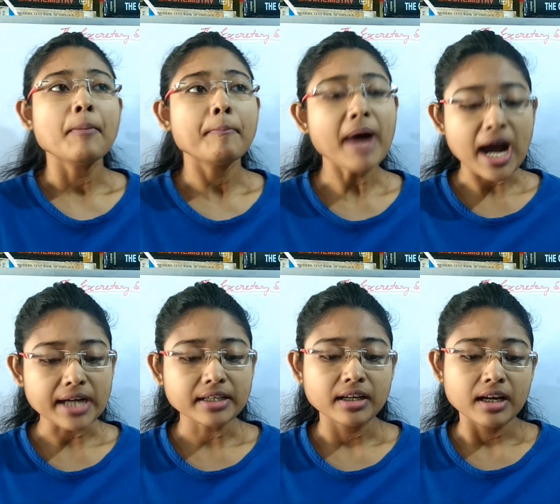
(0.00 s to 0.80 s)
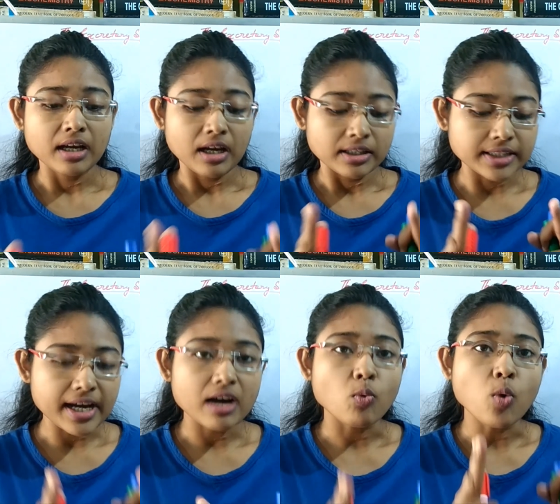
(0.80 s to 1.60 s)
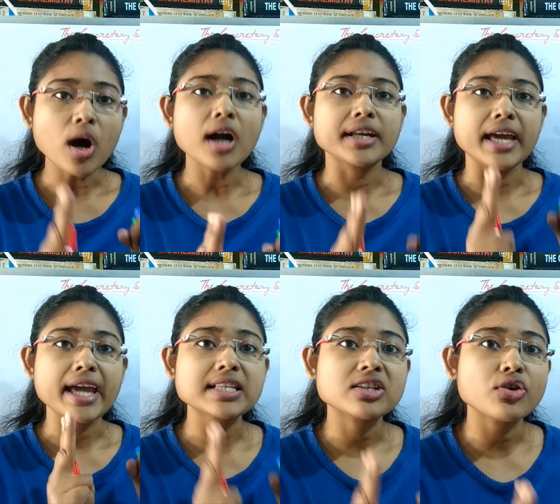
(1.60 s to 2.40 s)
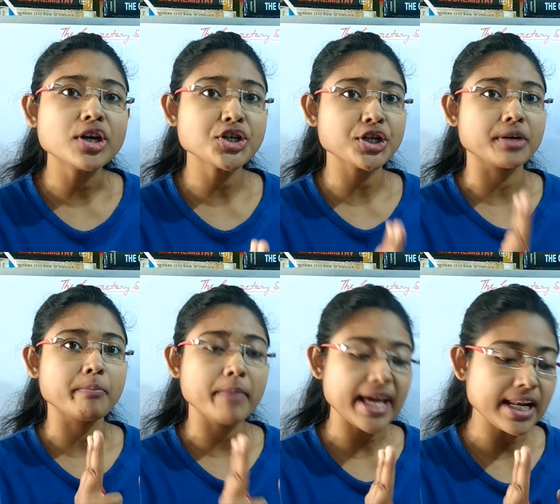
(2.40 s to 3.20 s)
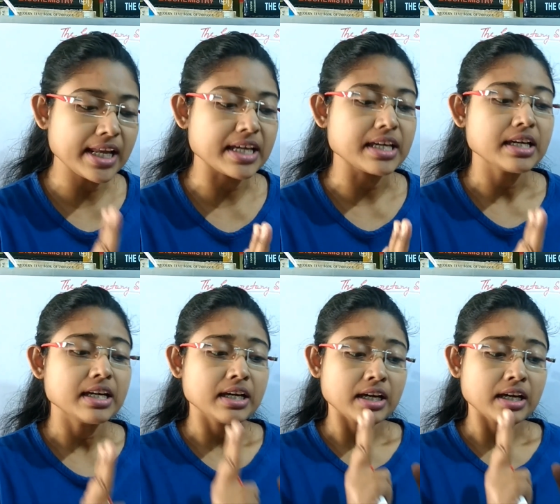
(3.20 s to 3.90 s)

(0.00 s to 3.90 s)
But the word excretion mainly